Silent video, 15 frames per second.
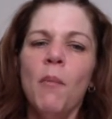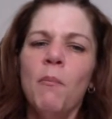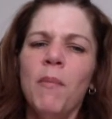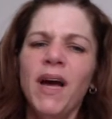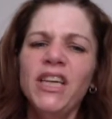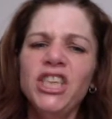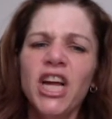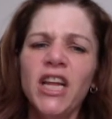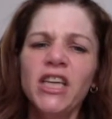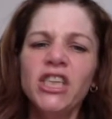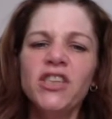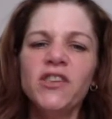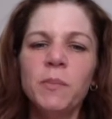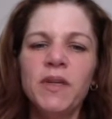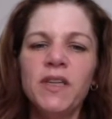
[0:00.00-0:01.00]
My
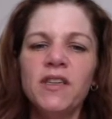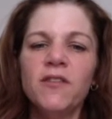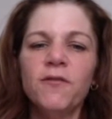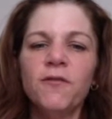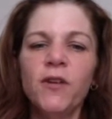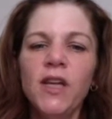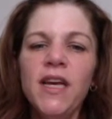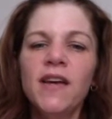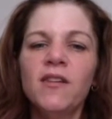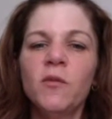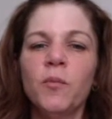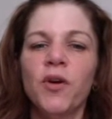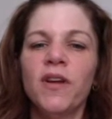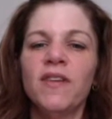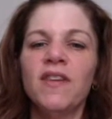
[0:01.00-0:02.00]
challenge has been to fully
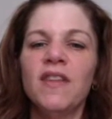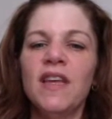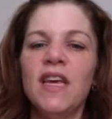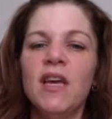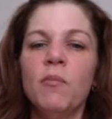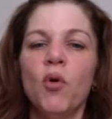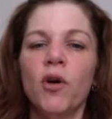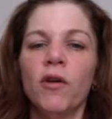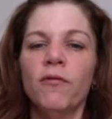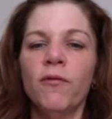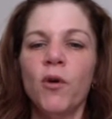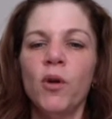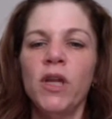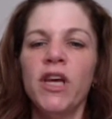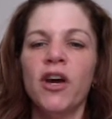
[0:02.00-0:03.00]
express in the
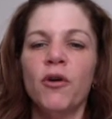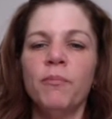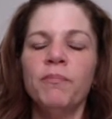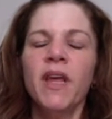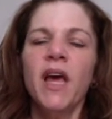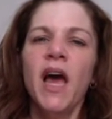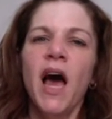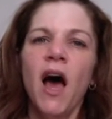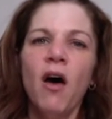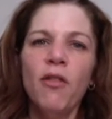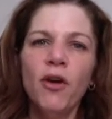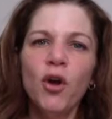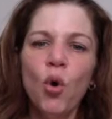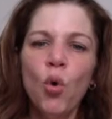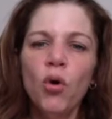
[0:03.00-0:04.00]
ePortfolio how
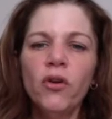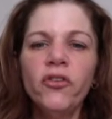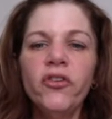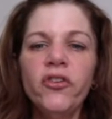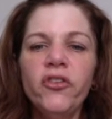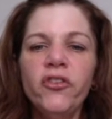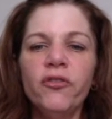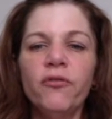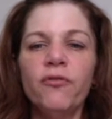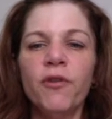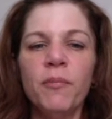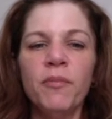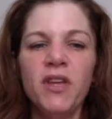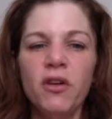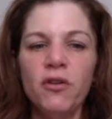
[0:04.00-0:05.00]
the courses
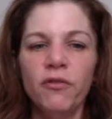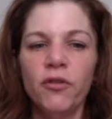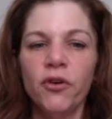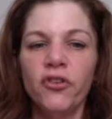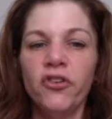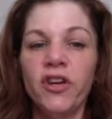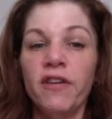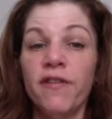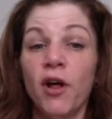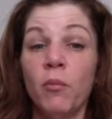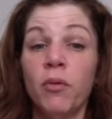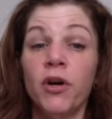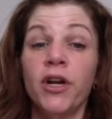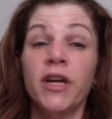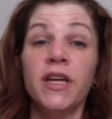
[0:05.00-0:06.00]
from the University of
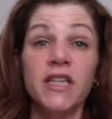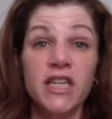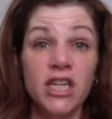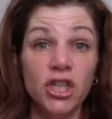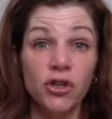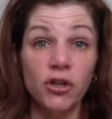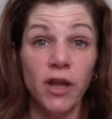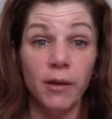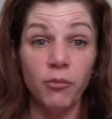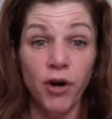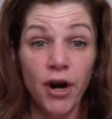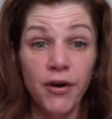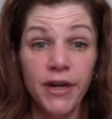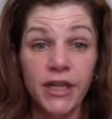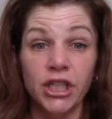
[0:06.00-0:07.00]
Alberta in teacher
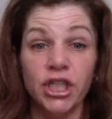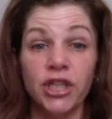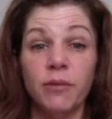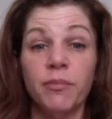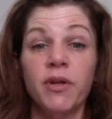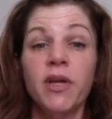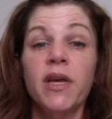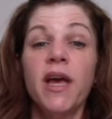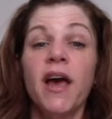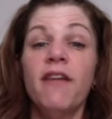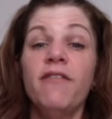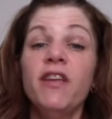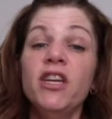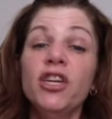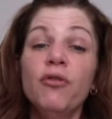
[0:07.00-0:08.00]
librarianship
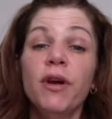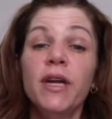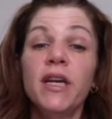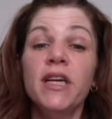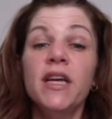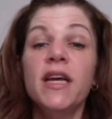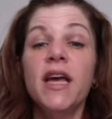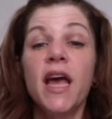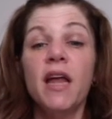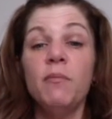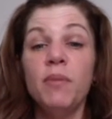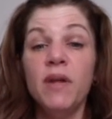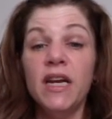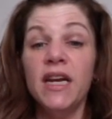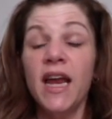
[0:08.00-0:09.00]
have integrated
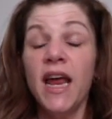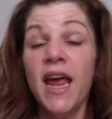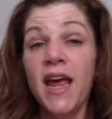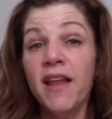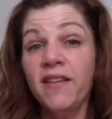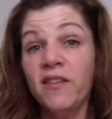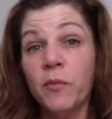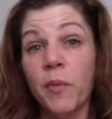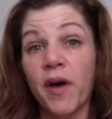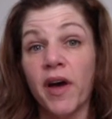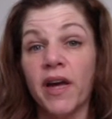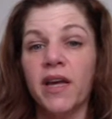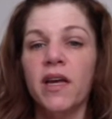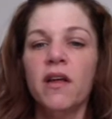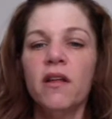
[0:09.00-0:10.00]
and been enhanced
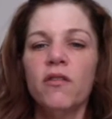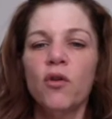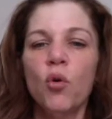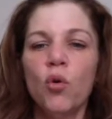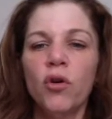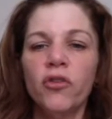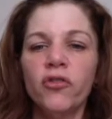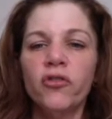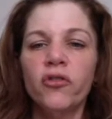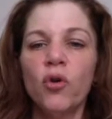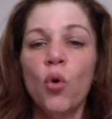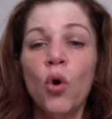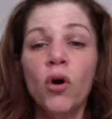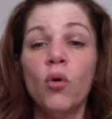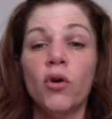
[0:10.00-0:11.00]
by the
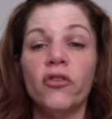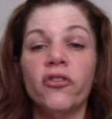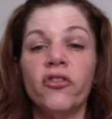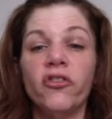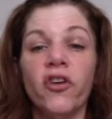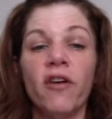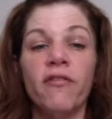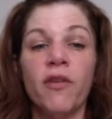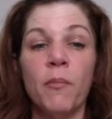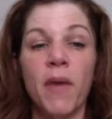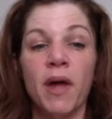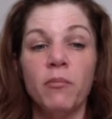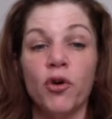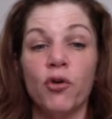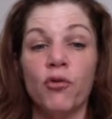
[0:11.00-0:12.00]
core courses of the
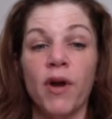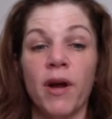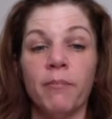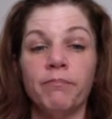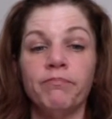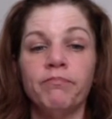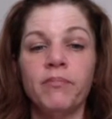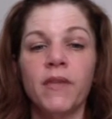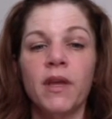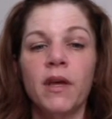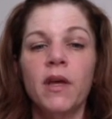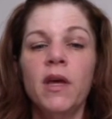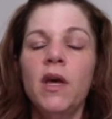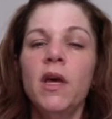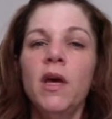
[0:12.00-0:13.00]
MET program.
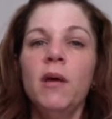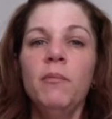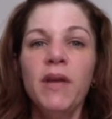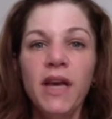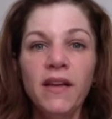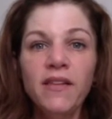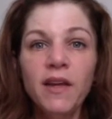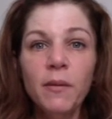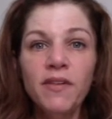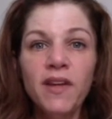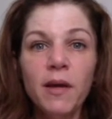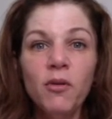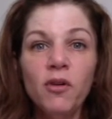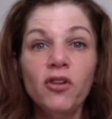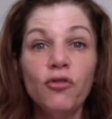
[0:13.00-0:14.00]
Because I was
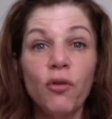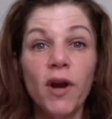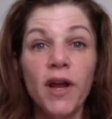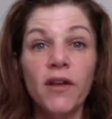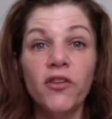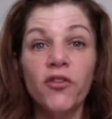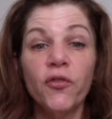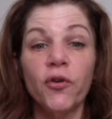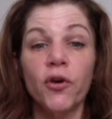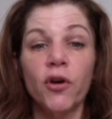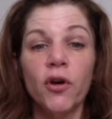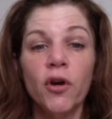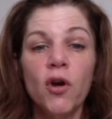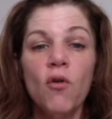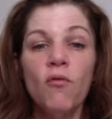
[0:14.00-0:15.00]
able to
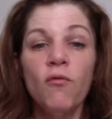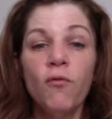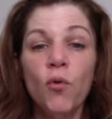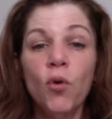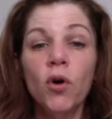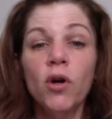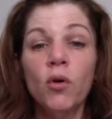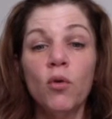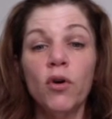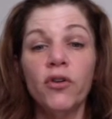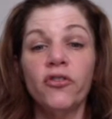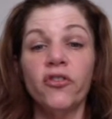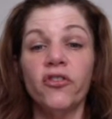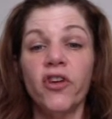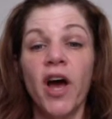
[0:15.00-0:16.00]
transfer 4
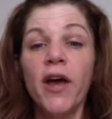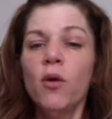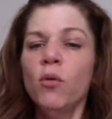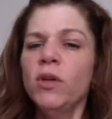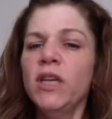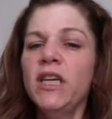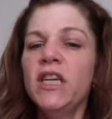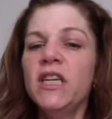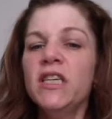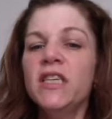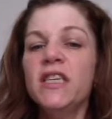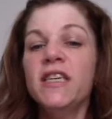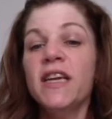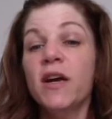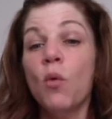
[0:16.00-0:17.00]
courses, I only needed
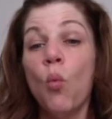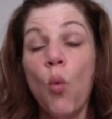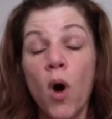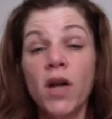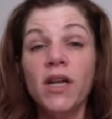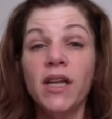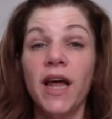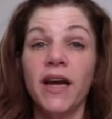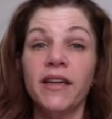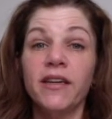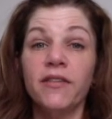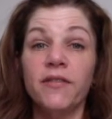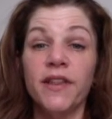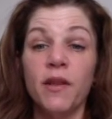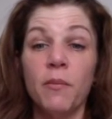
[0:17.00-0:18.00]
to take 1
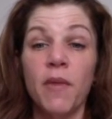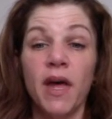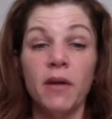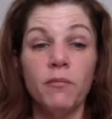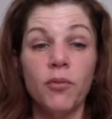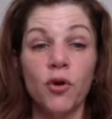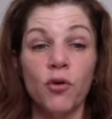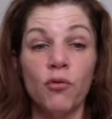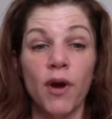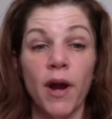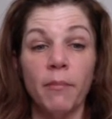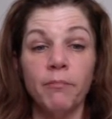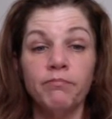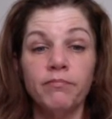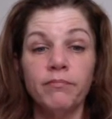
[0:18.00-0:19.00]
elective in the MET
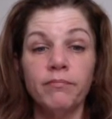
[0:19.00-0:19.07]
program.